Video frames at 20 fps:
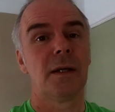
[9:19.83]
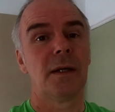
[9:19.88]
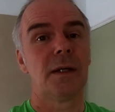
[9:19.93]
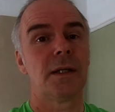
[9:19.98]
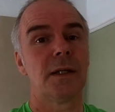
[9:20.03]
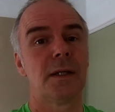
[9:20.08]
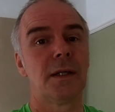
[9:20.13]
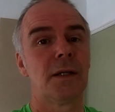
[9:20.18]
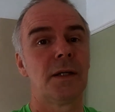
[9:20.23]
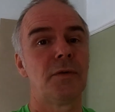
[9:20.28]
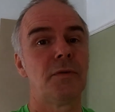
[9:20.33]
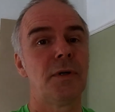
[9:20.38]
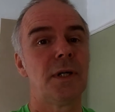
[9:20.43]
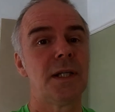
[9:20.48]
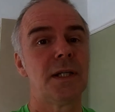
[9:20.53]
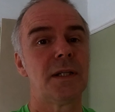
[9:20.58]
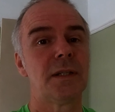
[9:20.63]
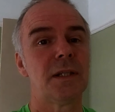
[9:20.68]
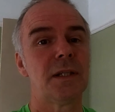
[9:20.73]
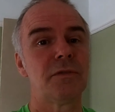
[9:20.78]
And
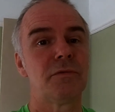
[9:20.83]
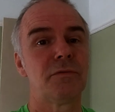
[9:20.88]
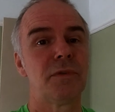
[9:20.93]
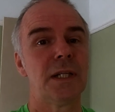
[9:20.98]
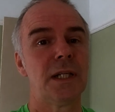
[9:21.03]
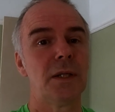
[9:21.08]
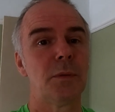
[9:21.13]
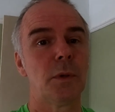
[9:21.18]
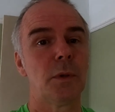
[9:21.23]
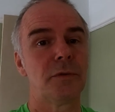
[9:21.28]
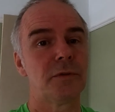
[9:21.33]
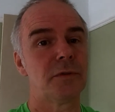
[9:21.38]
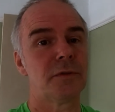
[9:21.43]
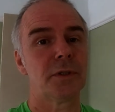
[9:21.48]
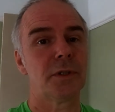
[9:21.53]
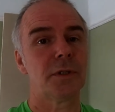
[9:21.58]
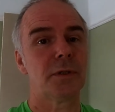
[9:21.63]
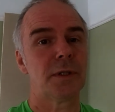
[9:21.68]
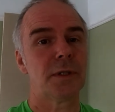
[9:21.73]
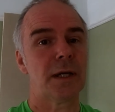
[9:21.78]
Rega didn't really want
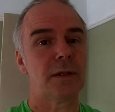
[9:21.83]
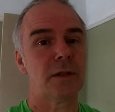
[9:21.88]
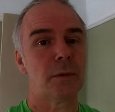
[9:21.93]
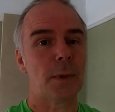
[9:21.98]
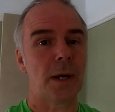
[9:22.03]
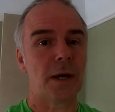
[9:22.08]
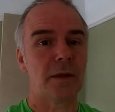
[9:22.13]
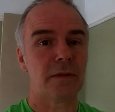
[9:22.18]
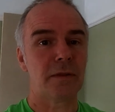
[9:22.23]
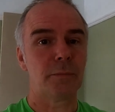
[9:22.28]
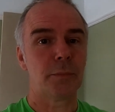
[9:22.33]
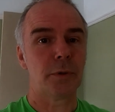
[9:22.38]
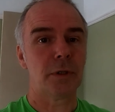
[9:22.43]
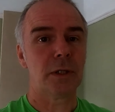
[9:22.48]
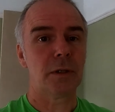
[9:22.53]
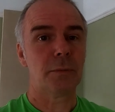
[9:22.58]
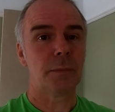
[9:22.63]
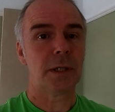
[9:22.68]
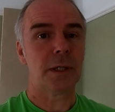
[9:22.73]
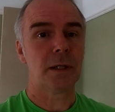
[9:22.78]
to go down the path of
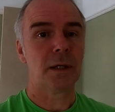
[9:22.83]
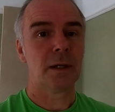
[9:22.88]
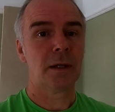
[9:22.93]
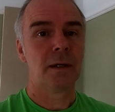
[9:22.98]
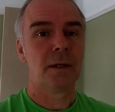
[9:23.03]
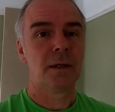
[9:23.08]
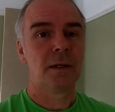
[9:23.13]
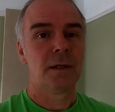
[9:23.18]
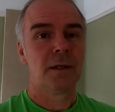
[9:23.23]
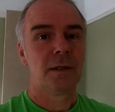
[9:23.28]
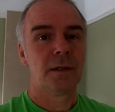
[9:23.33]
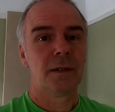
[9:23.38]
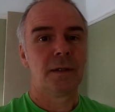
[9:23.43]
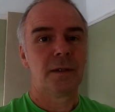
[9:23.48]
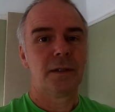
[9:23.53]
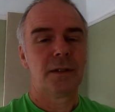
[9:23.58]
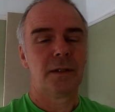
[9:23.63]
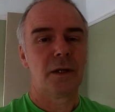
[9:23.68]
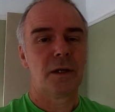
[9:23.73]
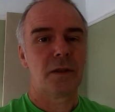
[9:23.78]
putting a big,
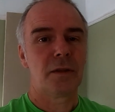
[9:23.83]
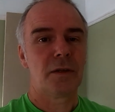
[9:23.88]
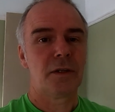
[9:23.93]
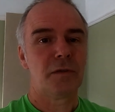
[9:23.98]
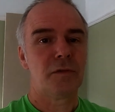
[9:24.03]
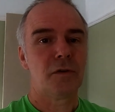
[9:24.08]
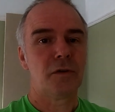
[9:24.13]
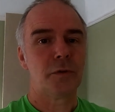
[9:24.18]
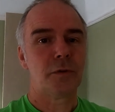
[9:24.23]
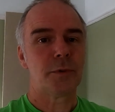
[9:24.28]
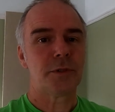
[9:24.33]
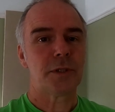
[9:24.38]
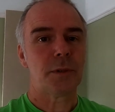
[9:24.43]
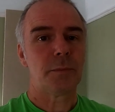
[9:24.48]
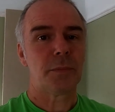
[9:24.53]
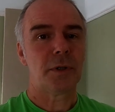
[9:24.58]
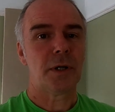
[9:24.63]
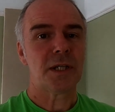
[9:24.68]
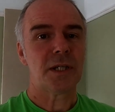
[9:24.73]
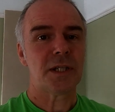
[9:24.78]

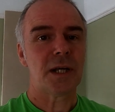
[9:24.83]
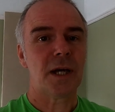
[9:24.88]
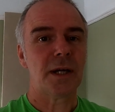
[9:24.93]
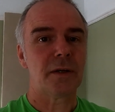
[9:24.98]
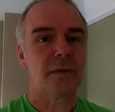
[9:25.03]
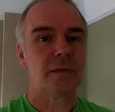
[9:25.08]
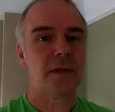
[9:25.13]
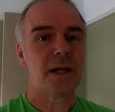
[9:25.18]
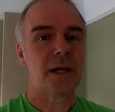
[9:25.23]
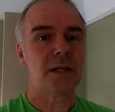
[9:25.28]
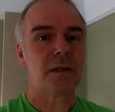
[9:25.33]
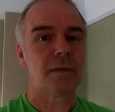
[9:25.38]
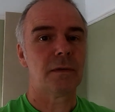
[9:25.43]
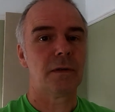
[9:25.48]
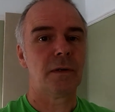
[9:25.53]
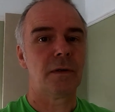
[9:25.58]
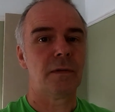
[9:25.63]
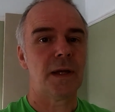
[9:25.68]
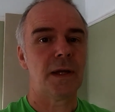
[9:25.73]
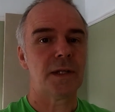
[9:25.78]
30-40% price hike on
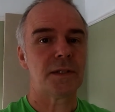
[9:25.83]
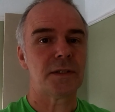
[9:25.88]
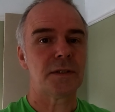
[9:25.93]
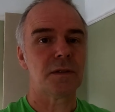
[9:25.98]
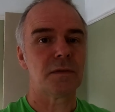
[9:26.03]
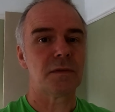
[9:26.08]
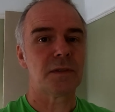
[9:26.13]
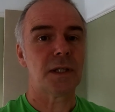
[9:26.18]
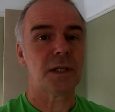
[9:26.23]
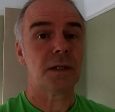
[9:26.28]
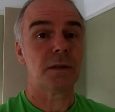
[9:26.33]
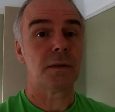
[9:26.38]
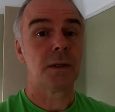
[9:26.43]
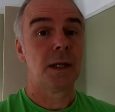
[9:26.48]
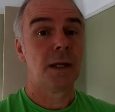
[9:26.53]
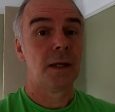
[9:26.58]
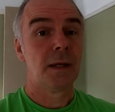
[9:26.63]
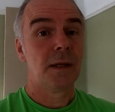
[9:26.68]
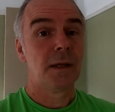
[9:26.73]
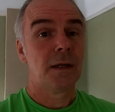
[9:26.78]
their stuff. So,
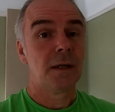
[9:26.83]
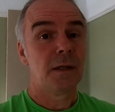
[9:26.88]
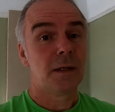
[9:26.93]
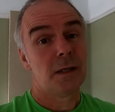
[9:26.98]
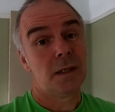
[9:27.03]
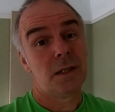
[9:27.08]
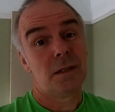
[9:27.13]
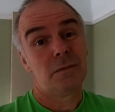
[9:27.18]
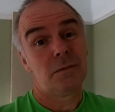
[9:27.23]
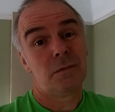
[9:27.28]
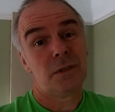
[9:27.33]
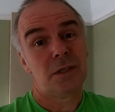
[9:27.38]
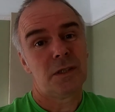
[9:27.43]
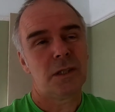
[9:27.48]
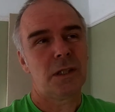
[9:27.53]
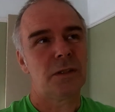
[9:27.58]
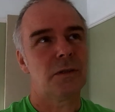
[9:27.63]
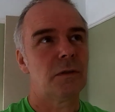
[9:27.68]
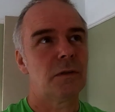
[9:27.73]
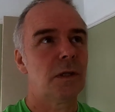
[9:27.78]

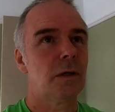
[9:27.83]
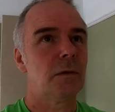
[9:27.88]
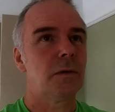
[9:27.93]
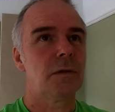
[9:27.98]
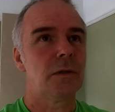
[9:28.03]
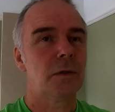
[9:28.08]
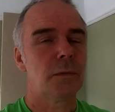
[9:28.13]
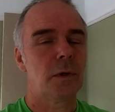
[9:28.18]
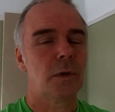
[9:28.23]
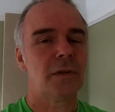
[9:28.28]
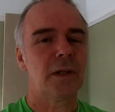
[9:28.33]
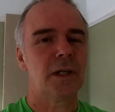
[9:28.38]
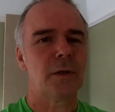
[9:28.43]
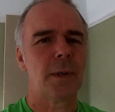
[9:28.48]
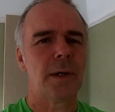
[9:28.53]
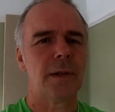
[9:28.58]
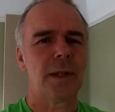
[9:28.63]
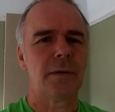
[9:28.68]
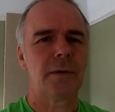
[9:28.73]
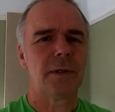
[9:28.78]
which I don't know. I don't know what I think
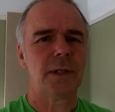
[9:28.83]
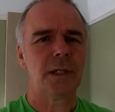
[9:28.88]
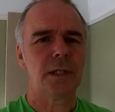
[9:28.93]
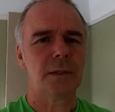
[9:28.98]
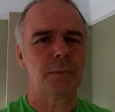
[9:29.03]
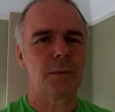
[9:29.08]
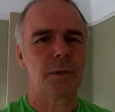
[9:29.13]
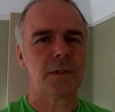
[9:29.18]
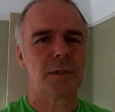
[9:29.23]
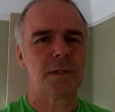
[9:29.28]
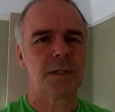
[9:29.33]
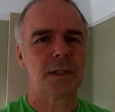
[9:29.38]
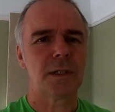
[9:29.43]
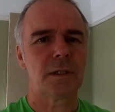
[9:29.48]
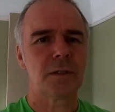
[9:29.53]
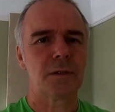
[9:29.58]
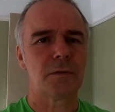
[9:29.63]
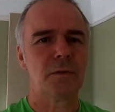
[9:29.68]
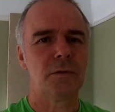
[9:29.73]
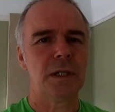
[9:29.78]
about that really. But
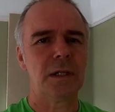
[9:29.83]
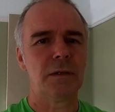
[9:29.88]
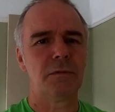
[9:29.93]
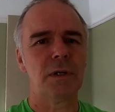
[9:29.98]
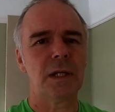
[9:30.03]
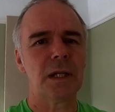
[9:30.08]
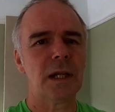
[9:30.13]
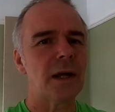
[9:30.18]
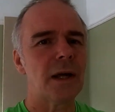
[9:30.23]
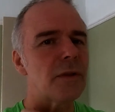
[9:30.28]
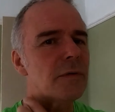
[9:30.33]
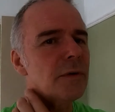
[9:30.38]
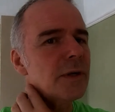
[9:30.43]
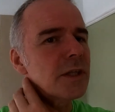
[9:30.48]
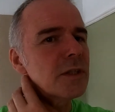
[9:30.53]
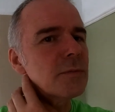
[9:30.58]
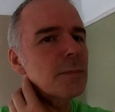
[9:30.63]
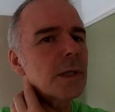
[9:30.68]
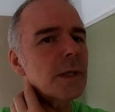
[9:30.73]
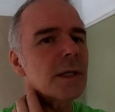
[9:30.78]
because really, really like the
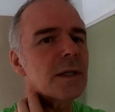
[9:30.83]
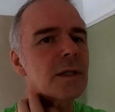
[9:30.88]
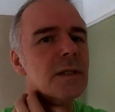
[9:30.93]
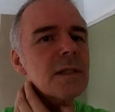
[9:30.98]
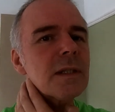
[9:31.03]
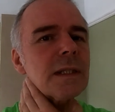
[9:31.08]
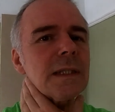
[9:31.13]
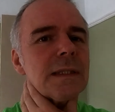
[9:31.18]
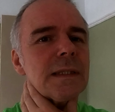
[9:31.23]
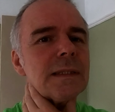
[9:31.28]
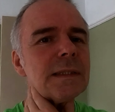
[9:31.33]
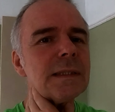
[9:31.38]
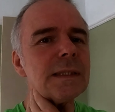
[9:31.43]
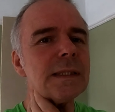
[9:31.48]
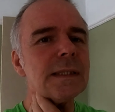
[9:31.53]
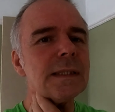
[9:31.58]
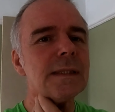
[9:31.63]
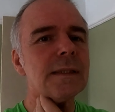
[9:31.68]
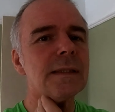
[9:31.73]
Rega speakers, and